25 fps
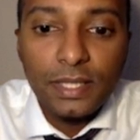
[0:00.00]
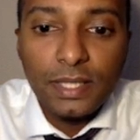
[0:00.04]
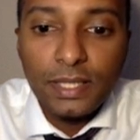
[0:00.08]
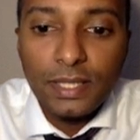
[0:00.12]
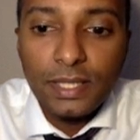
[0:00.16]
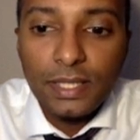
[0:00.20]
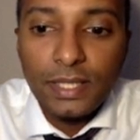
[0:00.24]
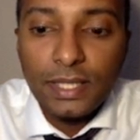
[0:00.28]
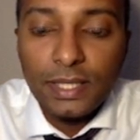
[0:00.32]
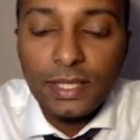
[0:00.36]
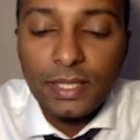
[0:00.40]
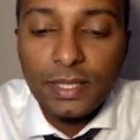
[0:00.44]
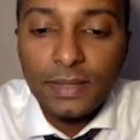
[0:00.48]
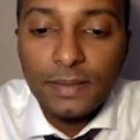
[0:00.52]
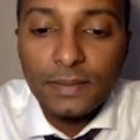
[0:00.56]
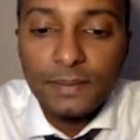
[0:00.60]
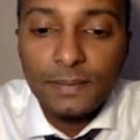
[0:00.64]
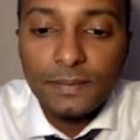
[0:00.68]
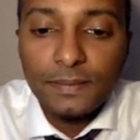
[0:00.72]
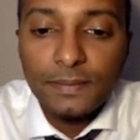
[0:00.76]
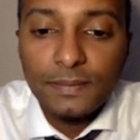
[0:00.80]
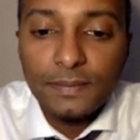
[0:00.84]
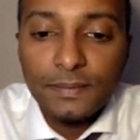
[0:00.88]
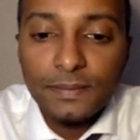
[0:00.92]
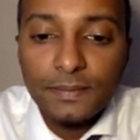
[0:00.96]
Um,
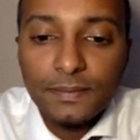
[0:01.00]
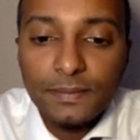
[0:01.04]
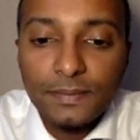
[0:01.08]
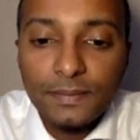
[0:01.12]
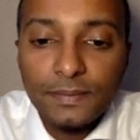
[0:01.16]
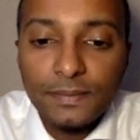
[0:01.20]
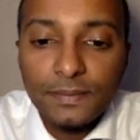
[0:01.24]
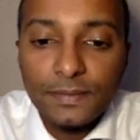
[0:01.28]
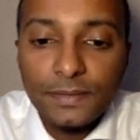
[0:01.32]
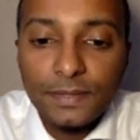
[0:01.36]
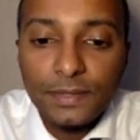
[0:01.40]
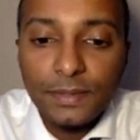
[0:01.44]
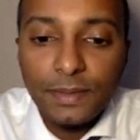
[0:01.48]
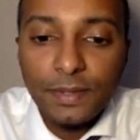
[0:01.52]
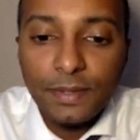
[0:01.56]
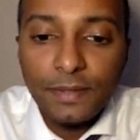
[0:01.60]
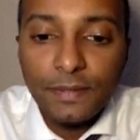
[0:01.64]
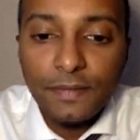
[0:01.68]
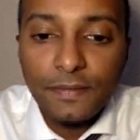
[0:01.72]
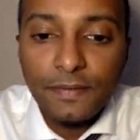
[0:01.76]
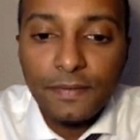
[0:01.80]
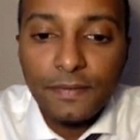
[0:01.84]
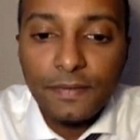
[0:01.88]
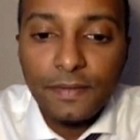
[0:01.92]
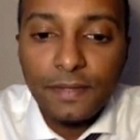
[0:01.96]
so we have
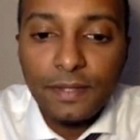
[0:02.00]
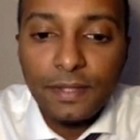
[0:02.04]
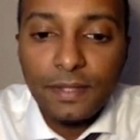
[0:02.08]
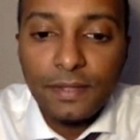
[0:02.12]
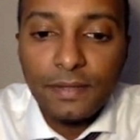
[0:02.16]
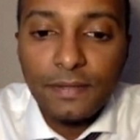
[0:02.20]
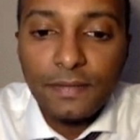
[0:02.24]
uh,